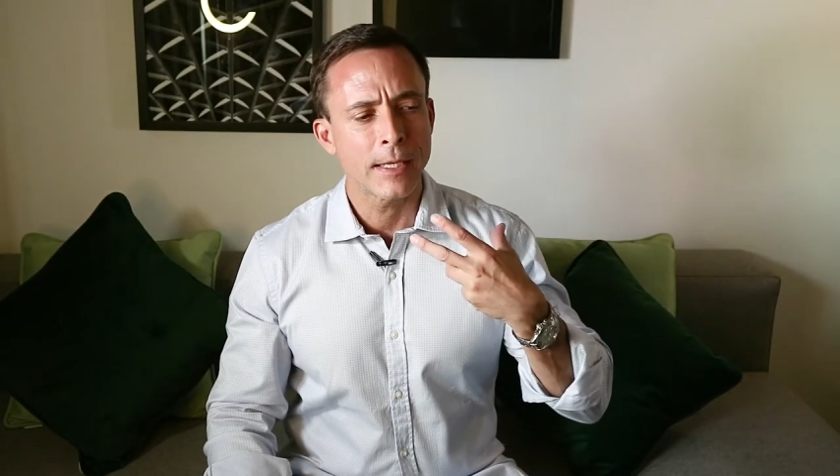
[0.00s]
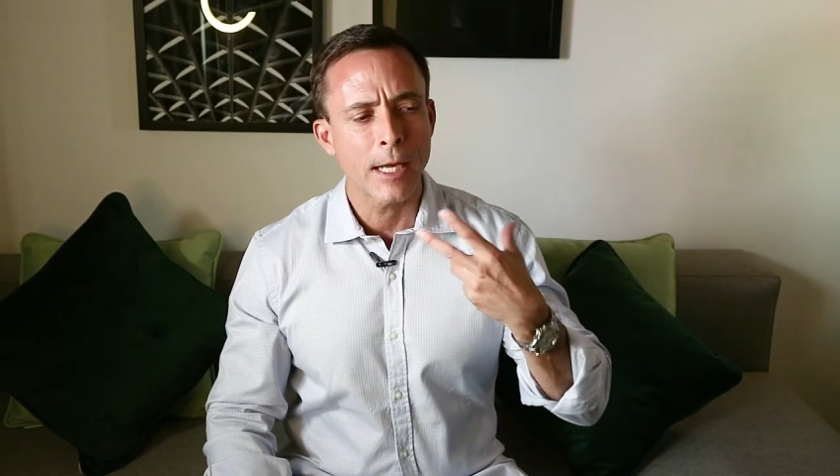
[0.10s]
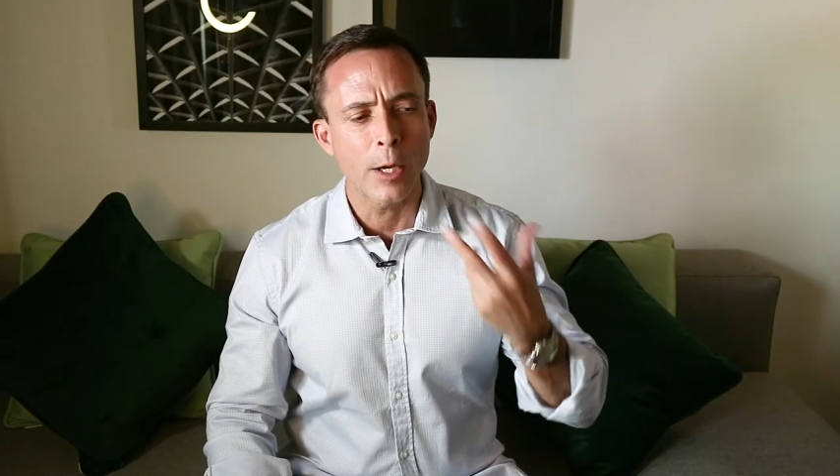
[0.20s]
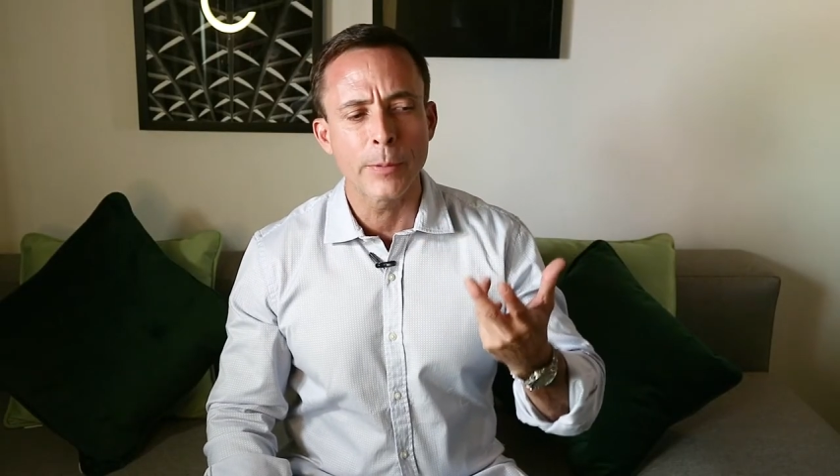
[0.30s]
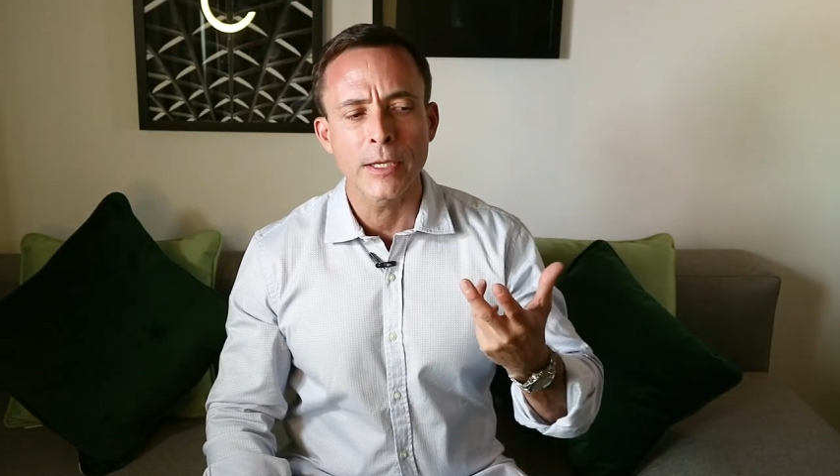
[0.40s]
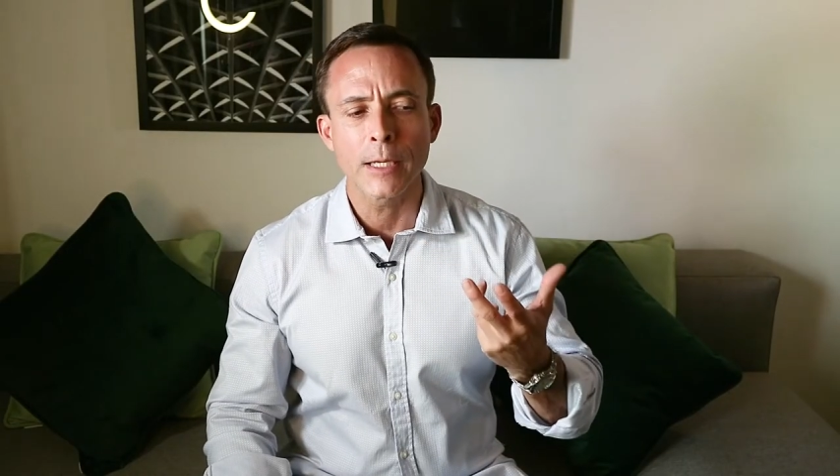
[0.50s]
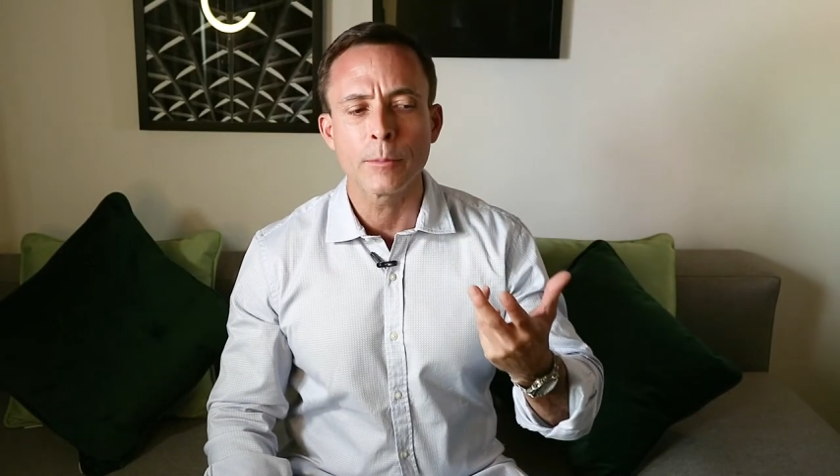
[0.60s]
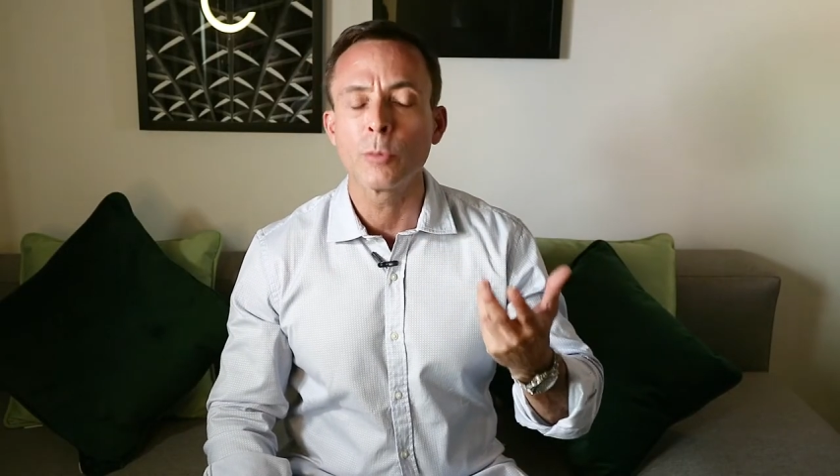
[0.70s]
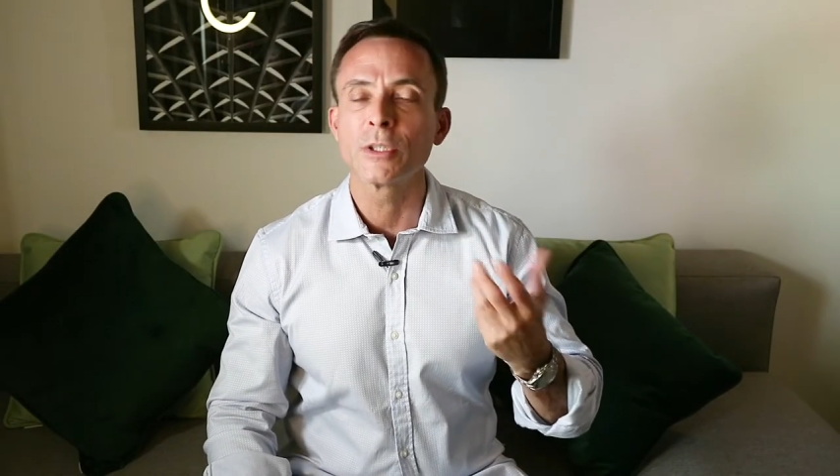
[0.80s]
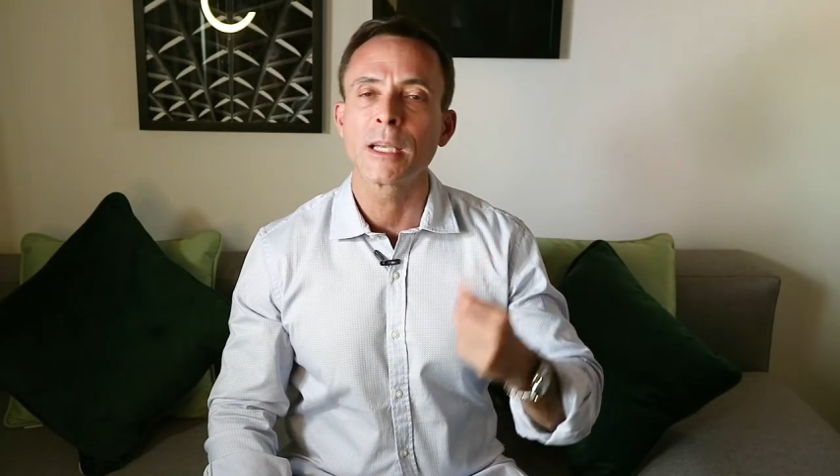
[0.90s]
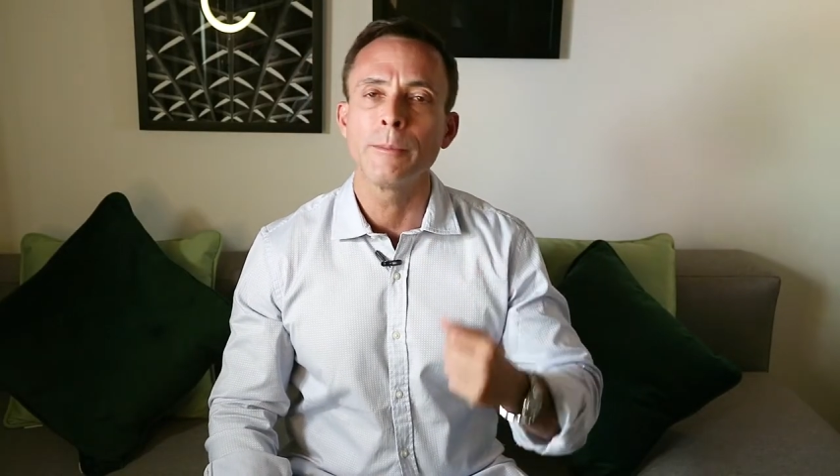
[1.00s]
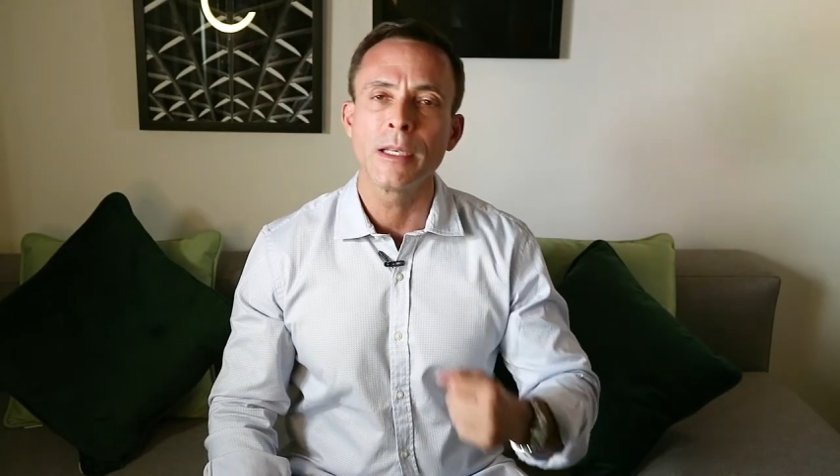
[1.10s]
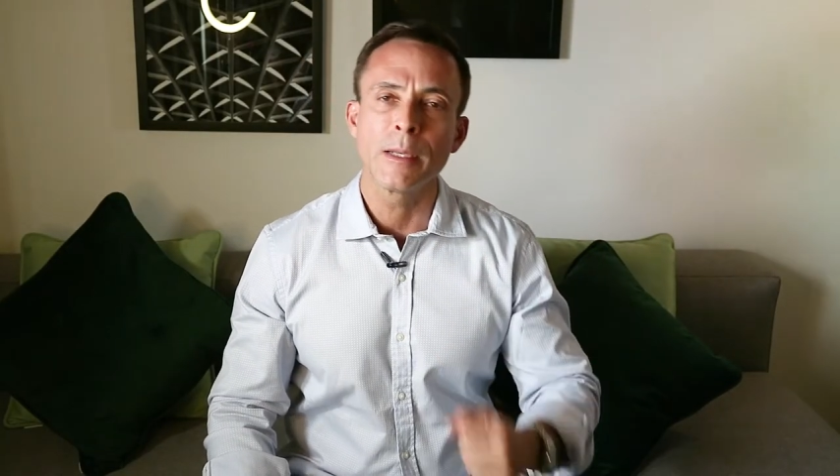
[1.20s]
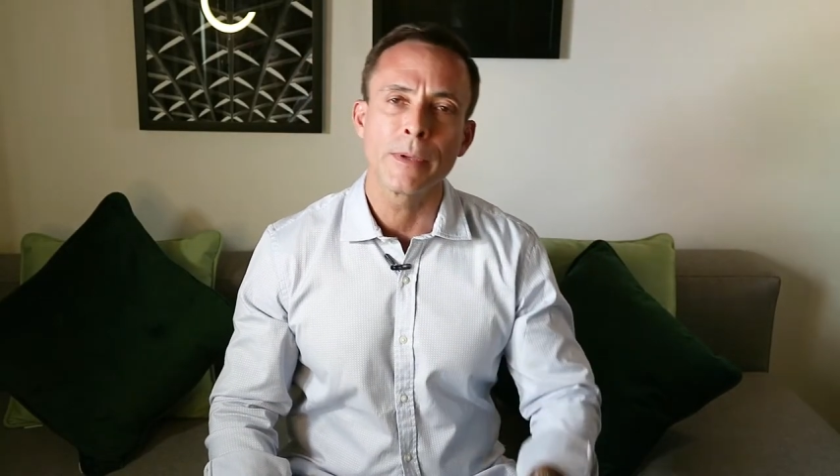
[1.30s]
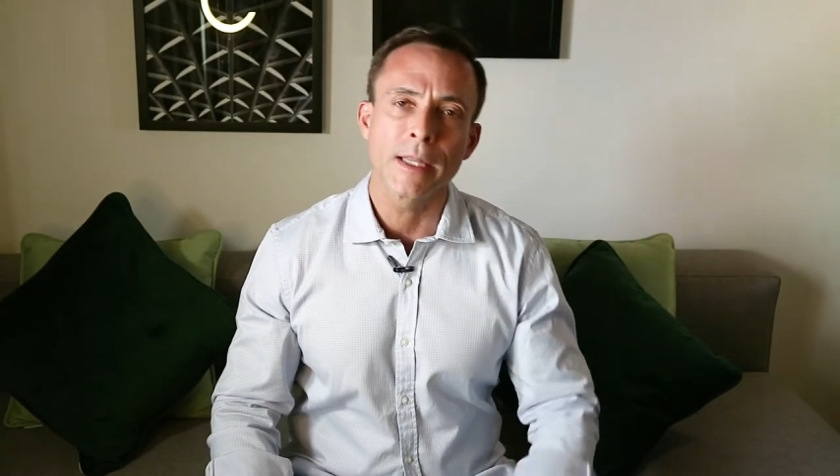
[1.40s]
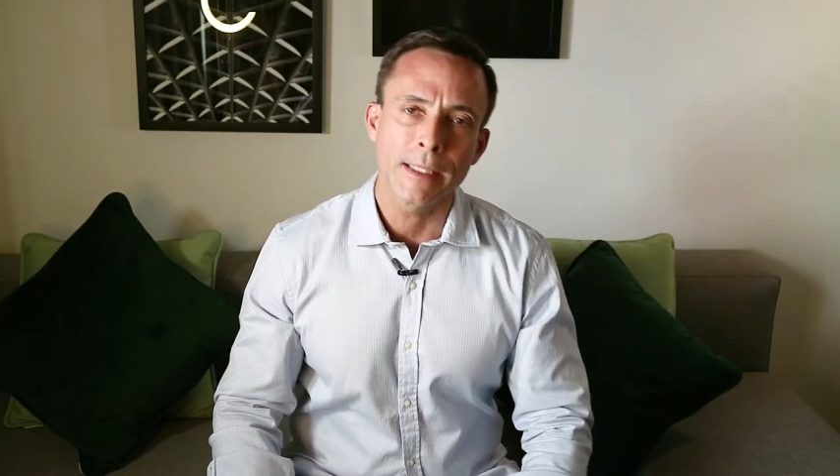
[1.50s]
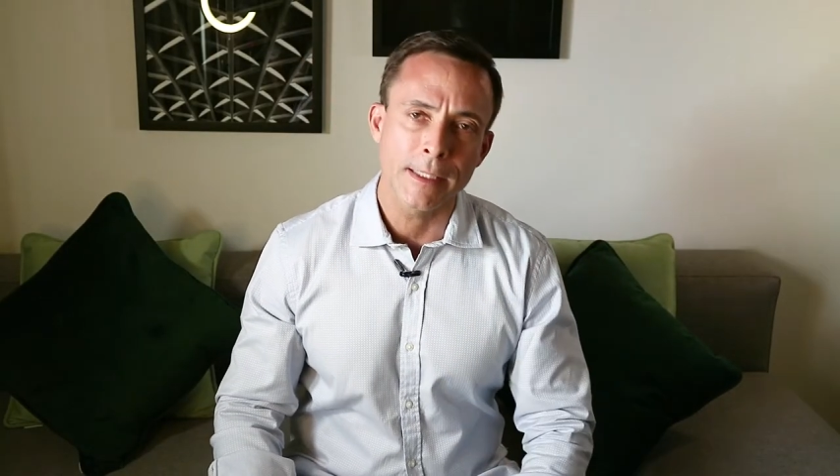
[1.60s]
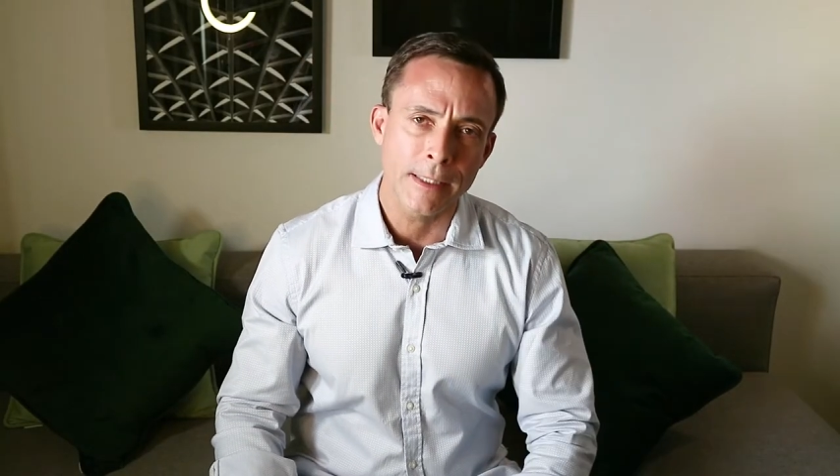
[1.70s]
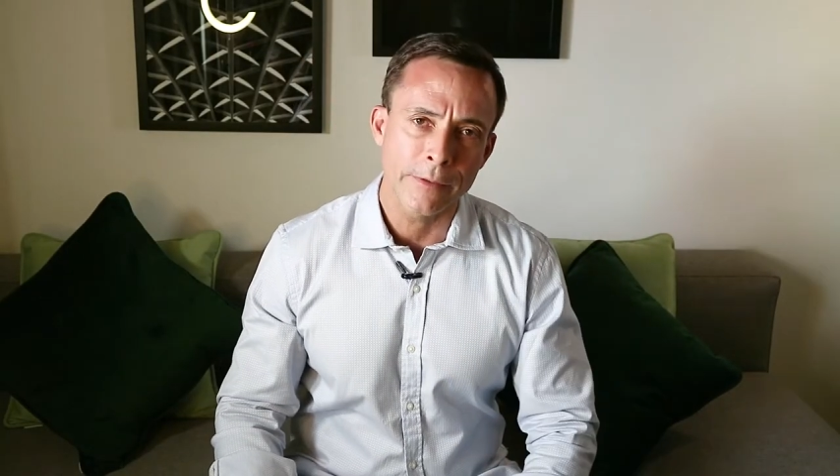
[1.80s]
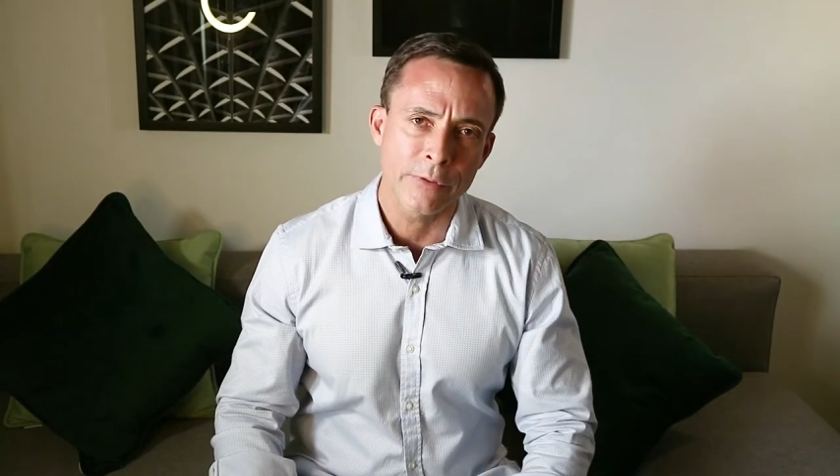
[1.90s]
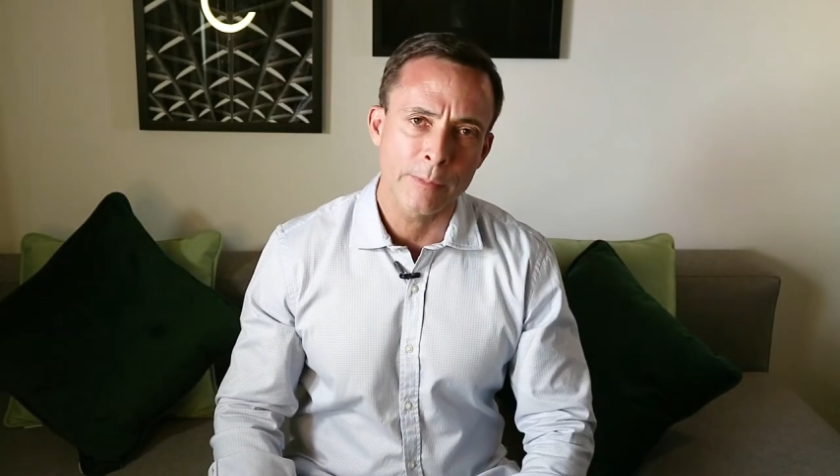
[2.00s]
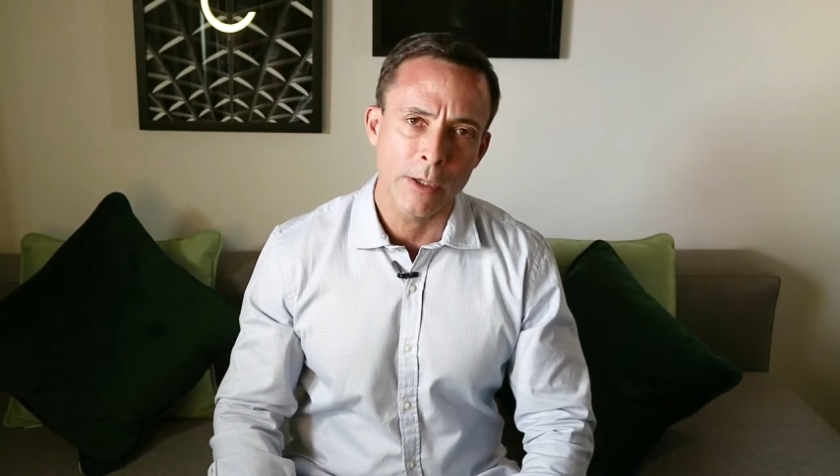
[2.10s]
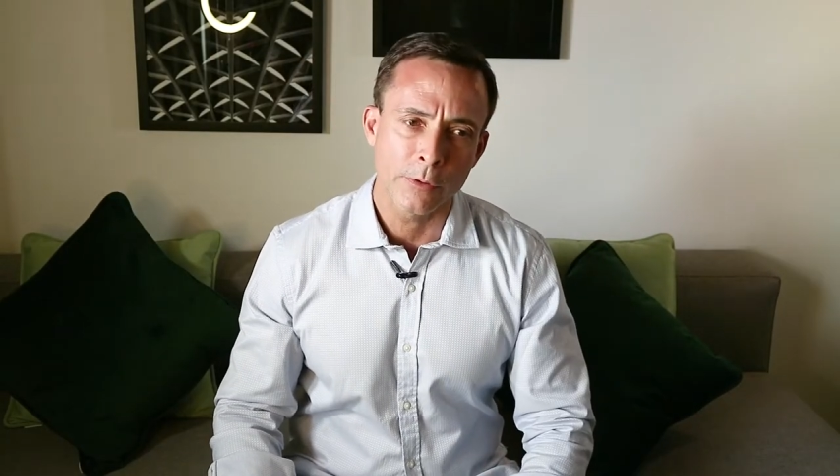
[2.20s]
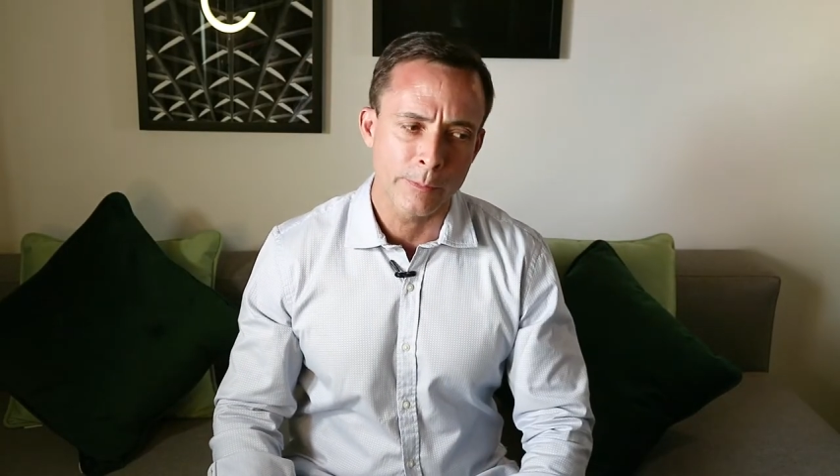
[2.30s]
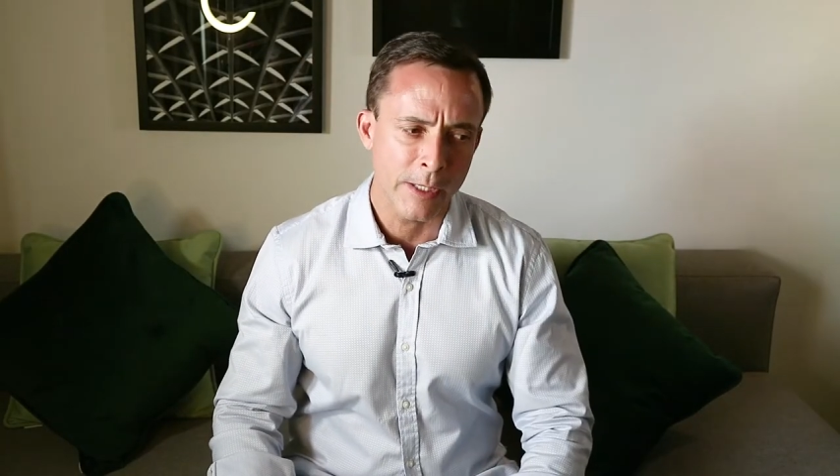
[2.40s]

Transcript: helping them, or was I manipulating them for my own